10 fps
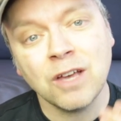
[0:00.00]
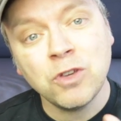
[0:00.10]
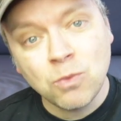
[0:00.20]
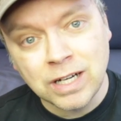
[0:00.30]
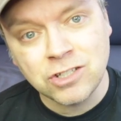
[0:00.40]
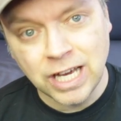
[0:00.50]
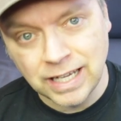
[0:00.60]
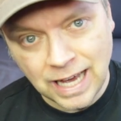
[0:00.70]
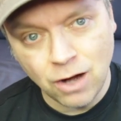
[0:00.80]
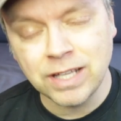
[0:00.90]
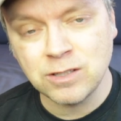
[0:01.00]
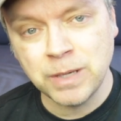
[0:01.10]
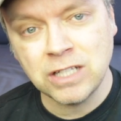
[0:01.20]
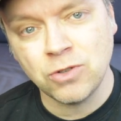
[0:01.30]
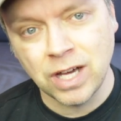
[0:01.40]
If you want to check it out, it's
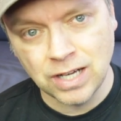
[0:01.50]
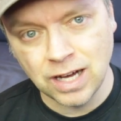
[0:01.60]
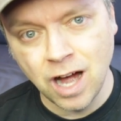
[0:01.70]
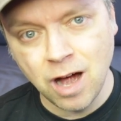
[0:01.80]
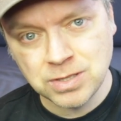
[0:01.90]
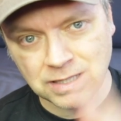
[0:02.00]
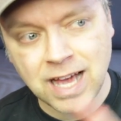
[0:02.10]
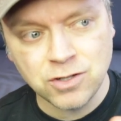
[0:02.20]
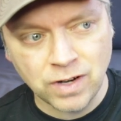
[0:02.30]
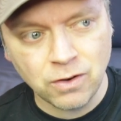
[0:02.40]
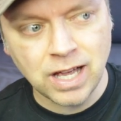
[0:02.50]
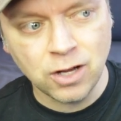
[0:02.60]
patreon.com slash very